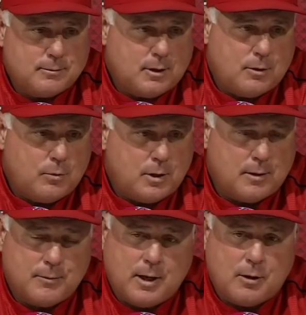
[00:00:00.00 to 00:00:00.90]
You
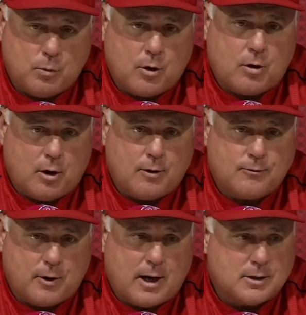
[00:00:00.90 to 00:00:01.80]
know, he had to work hard
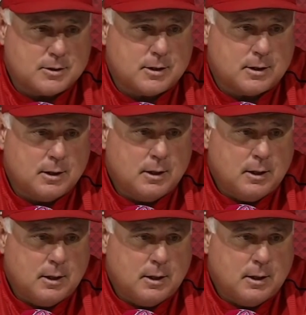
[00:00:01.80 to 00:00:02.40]
for outs, and